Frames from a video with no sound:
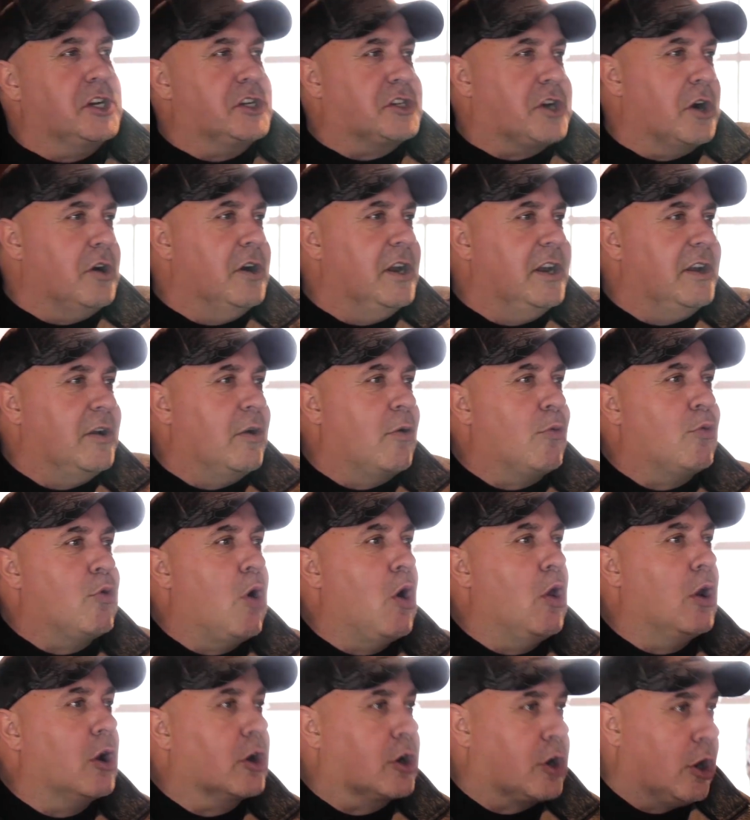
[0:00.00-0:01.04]
They should turn into a
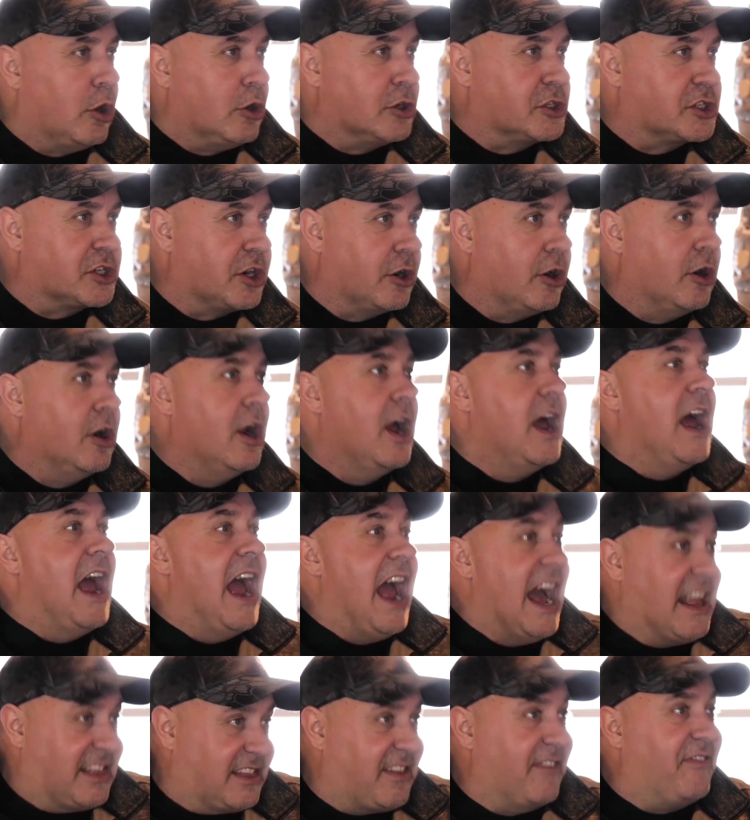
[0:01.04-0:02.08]
roller coaster
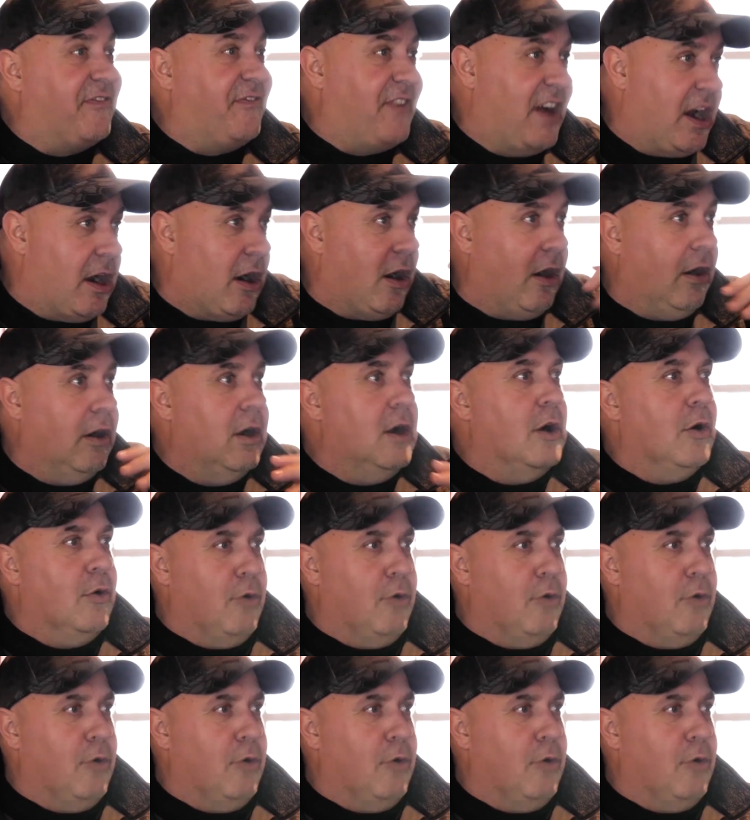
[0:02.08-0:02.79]
at the fair.